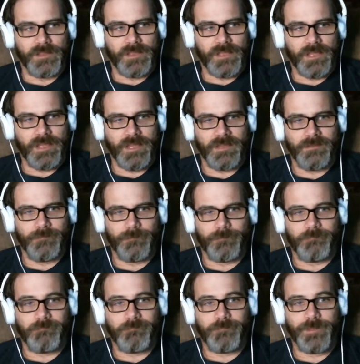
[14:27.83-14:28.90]
and
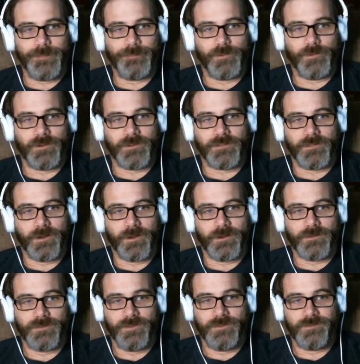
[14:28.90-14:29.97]
people are
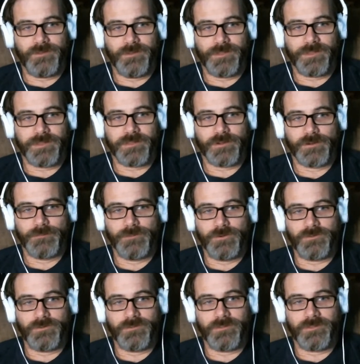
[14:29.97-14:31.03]
using
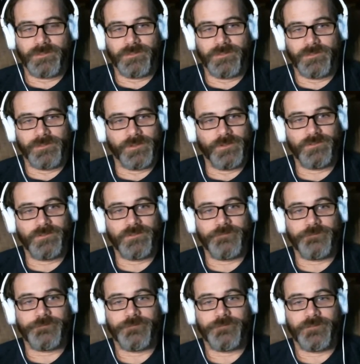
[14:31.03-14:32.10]
they're using
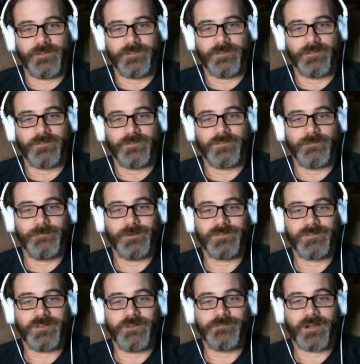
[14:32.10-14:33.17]

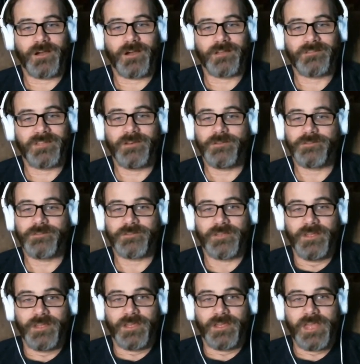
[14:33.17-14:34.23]
Molotov cocktails
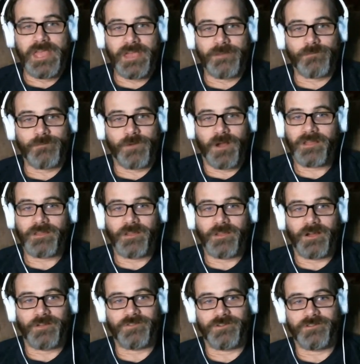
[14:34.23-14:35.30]
and rocket
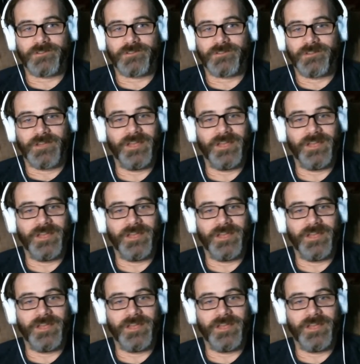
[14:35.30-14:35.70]
launchers.